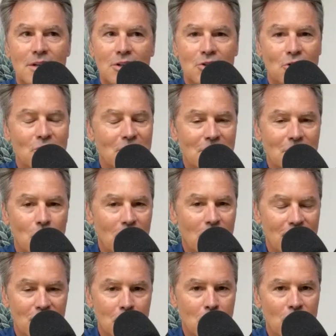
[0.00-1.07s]
turn into
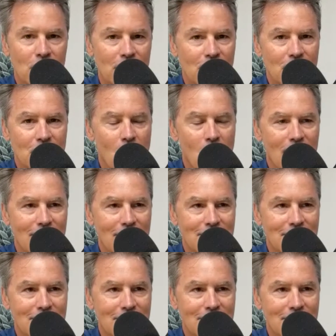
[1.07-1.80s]
whatever printer you want,